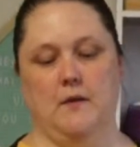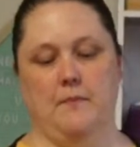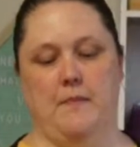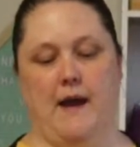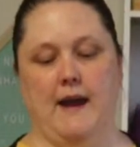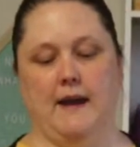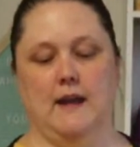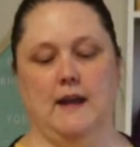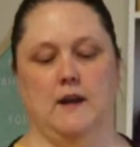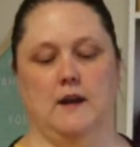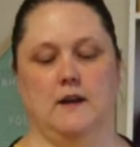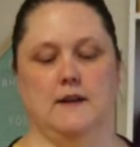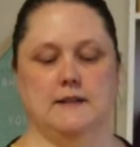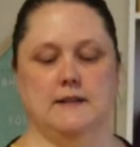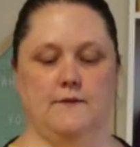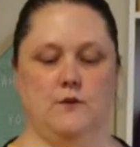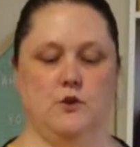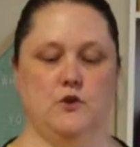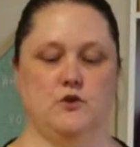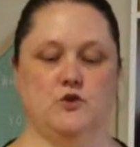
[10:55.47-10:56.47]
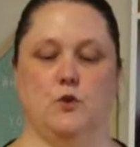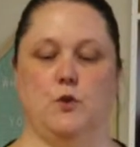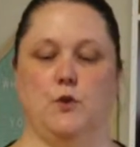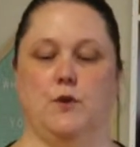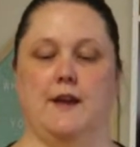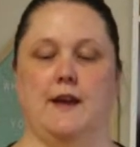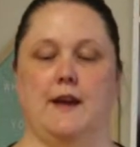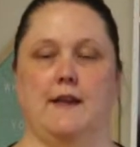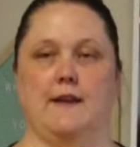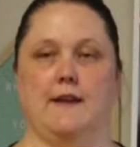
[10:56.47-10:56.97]
back in because I've used all
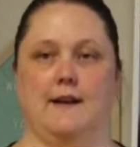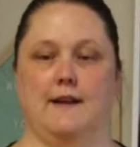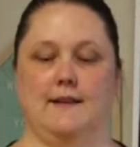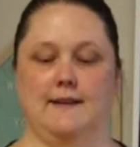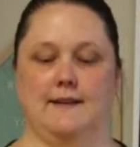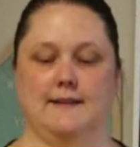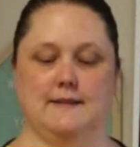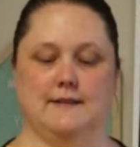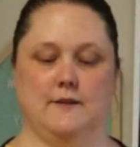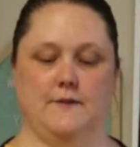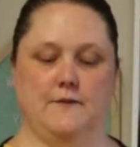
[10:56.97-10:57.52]
the other colours of